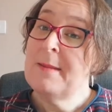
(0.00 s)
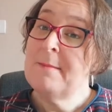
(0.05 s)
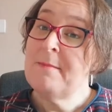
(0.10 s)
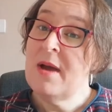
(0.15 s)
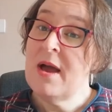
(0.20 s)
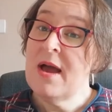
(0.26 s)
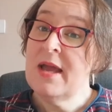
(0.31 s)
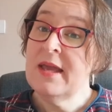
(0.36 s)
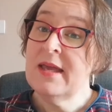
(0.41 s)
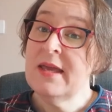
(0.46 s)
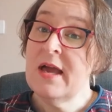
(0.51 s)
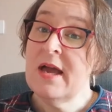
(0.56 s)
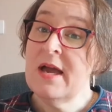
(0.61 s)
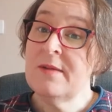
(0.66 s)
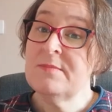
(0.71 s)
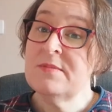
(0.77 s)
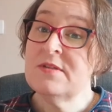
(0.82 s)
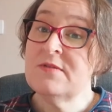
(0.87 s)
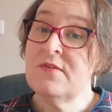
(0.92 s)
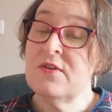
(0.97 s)
My
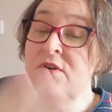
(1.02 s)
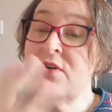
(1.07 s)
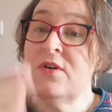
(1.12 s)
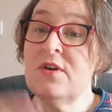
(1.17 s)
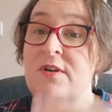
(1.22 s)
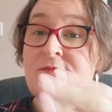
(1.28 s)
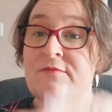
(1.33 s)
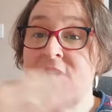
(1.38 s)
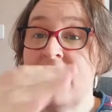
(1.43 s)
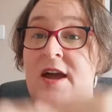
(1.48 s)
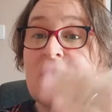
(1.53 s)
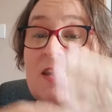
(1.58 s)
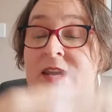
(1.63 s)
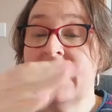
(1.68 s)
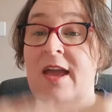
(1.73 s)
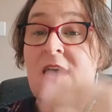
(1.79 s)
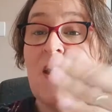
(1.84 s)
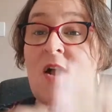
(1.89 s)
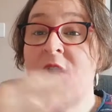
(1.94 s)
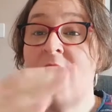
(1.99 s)
cup's full and
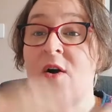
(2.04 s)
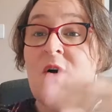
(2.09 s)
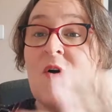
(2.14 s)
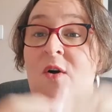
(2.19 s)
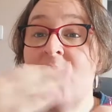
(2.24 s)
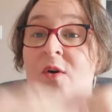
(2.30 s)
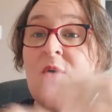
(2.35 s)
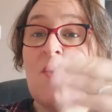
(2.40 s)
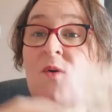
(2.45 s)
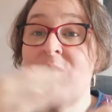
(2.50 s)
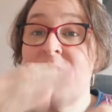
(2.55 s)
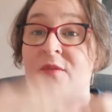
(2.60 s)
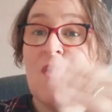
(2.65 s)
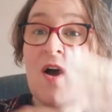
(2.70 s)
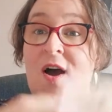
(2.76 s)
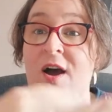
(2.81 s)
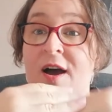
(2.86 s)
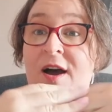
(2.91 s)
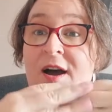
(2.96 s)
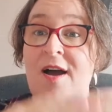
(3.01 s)
running
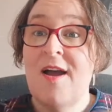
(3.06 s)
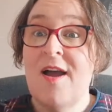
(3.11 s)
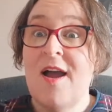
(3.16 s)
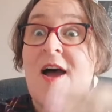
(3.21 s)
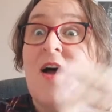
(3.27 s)
over.